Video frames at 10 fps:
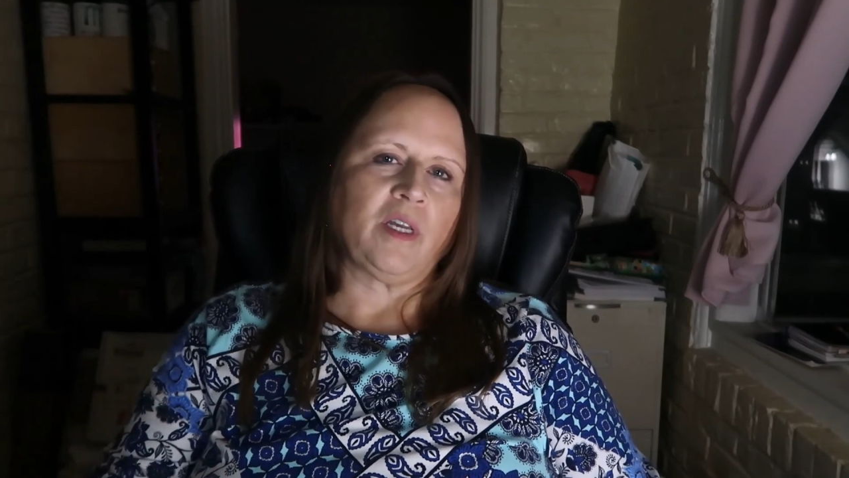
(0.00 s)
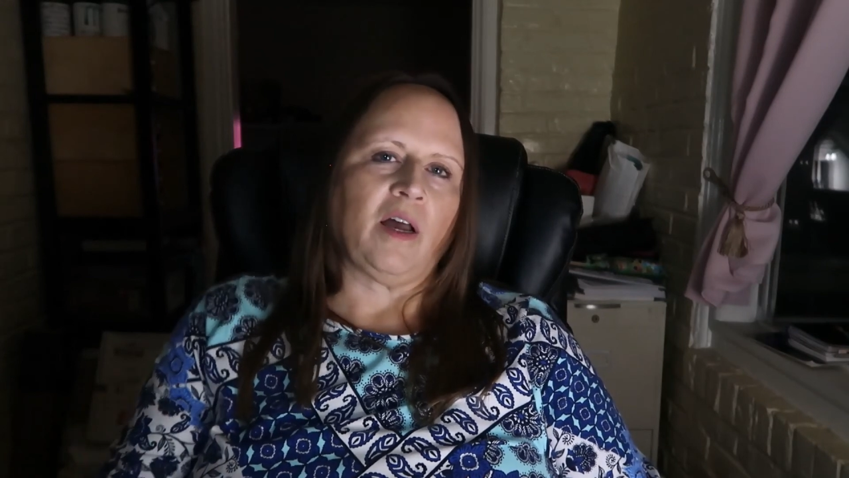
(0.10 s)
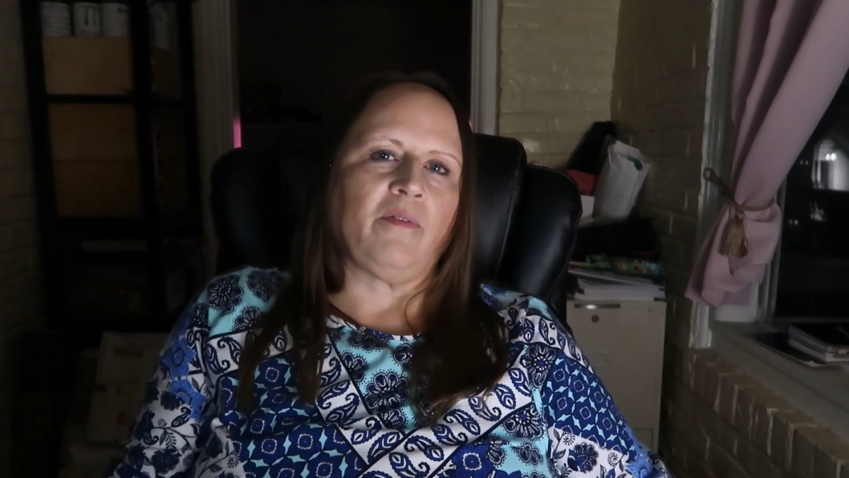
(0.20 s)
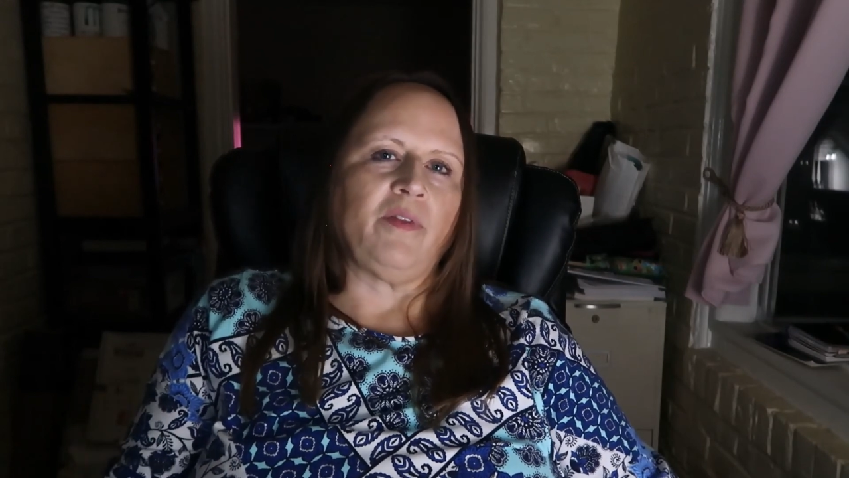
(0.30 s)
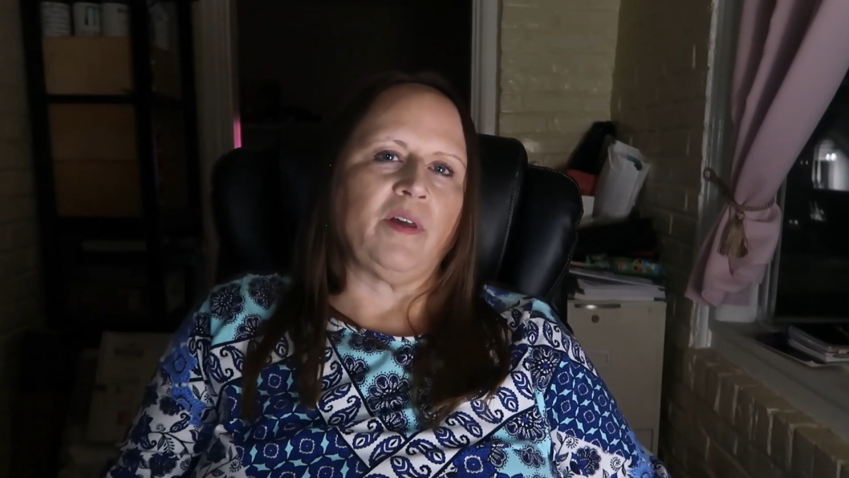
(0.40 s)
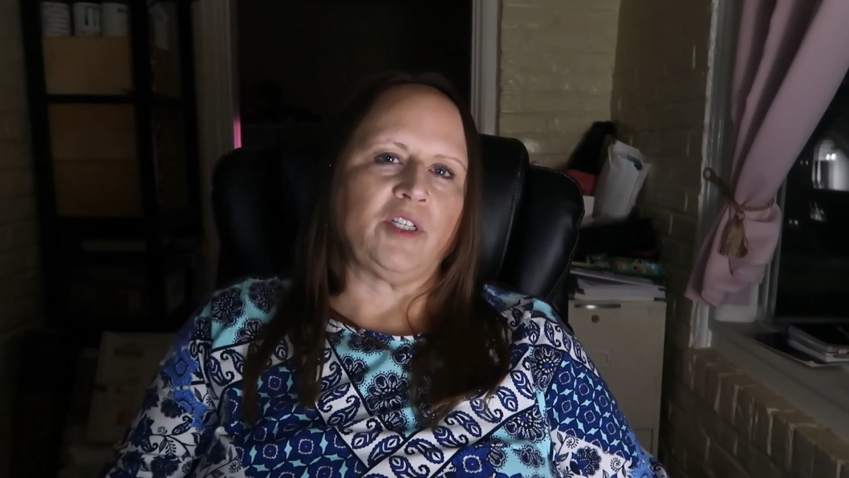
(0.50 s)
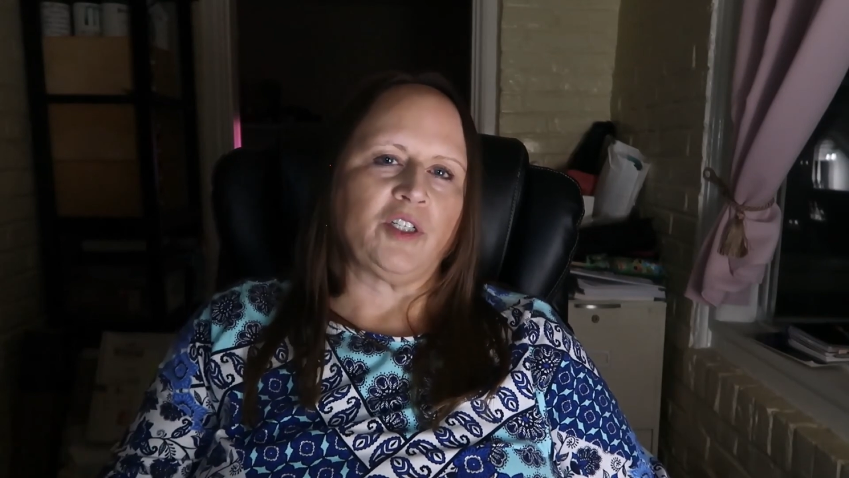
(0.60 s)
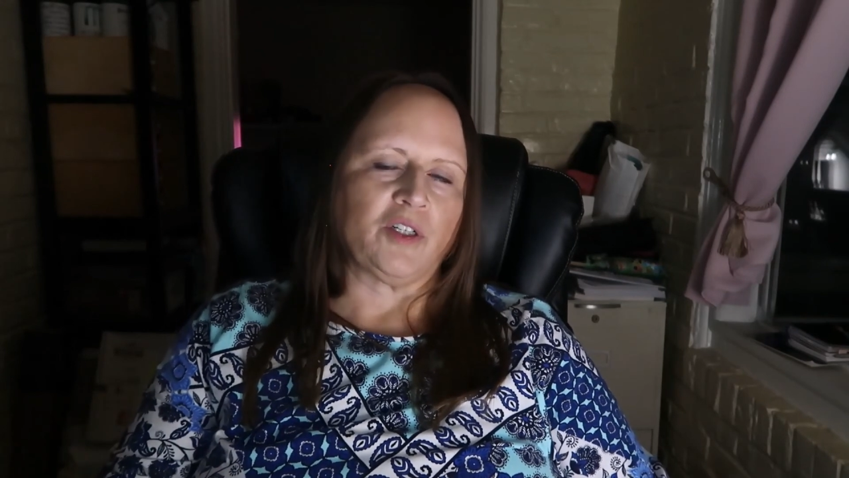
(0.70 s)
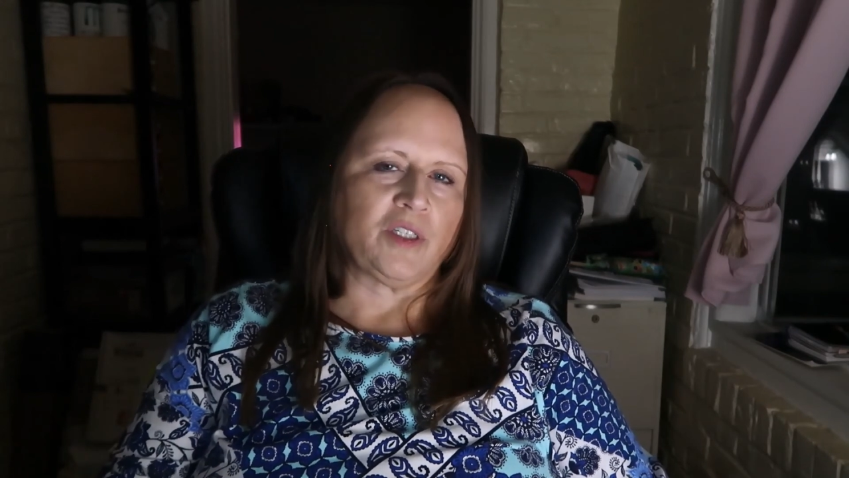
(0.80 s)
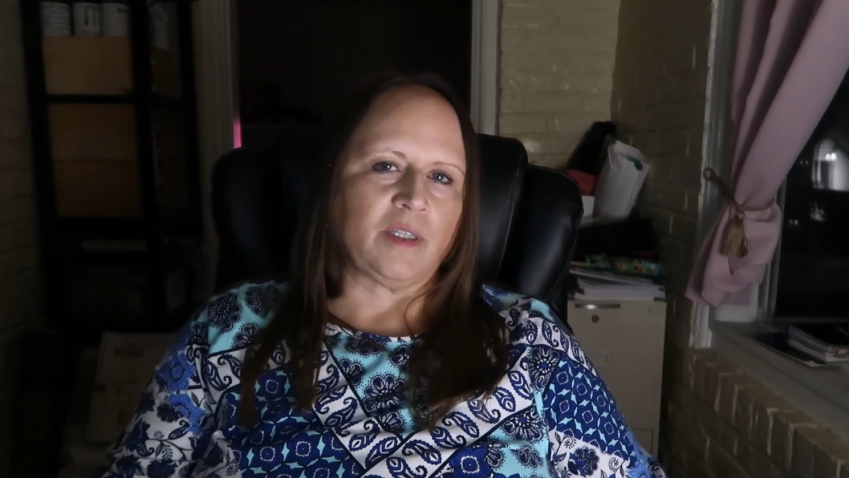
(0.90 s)
of the
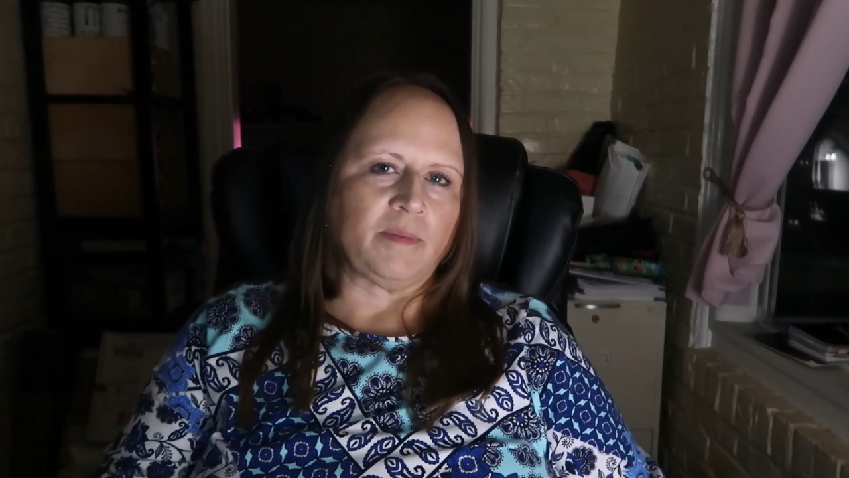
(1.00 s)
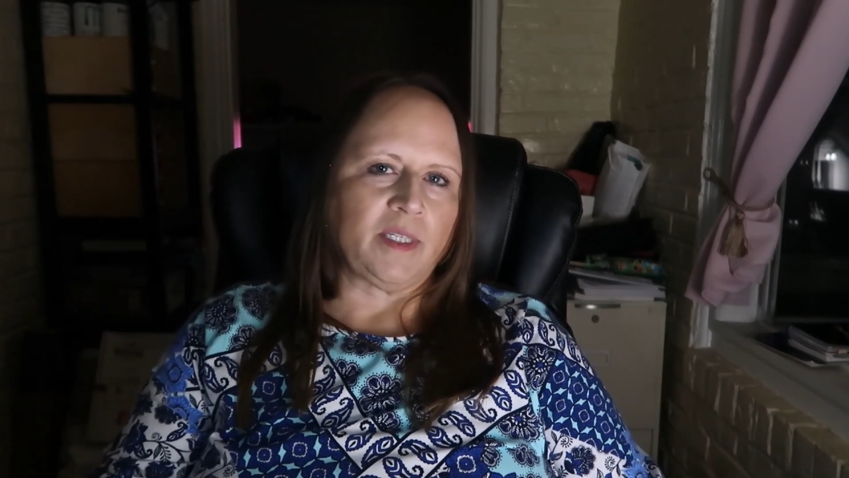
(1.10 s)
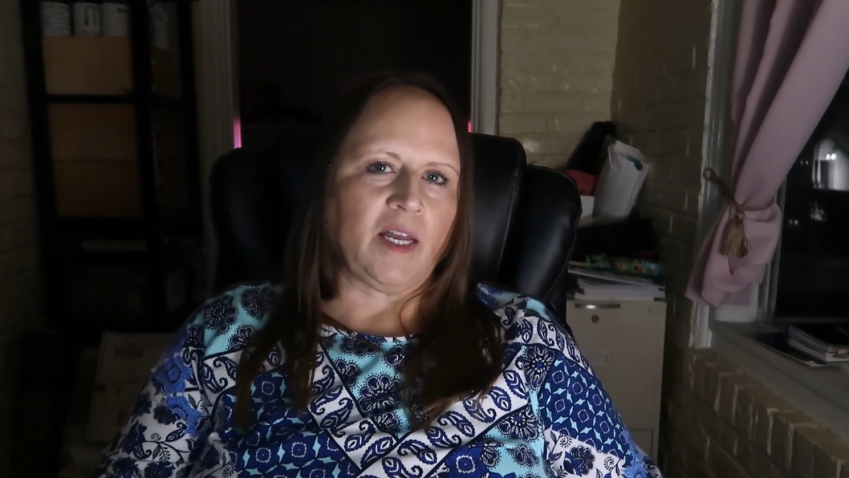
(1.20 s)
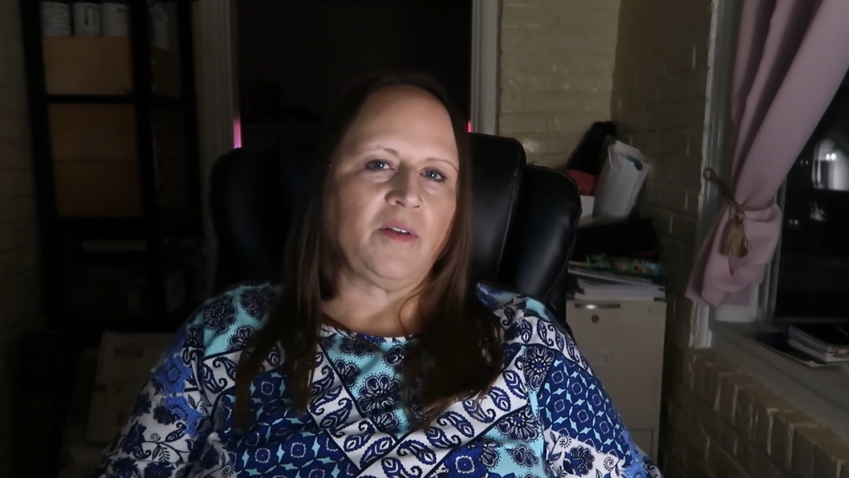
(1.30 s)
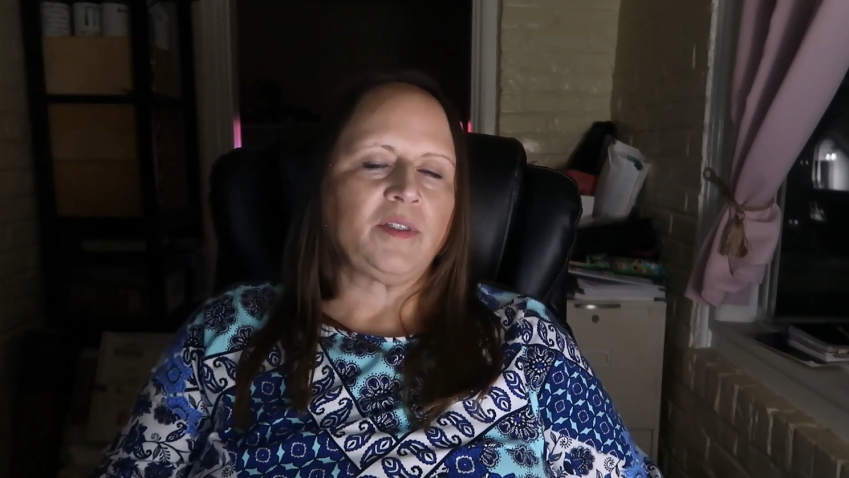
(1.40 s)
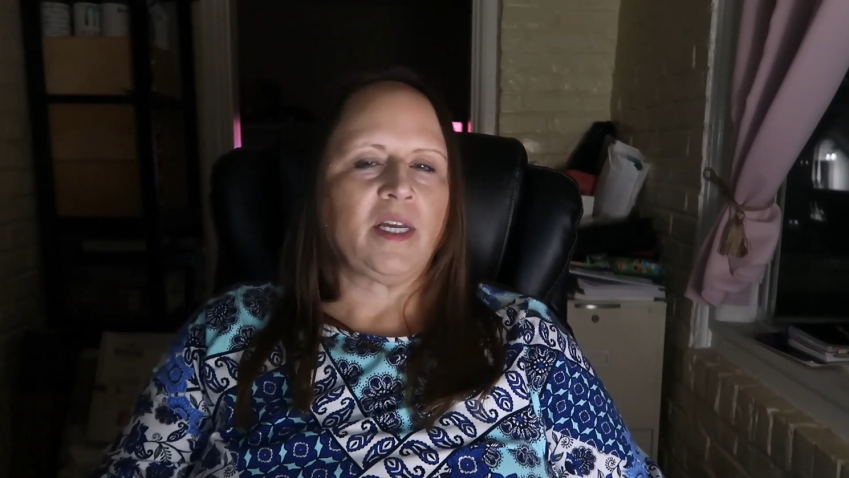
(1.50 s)
shirts themselves,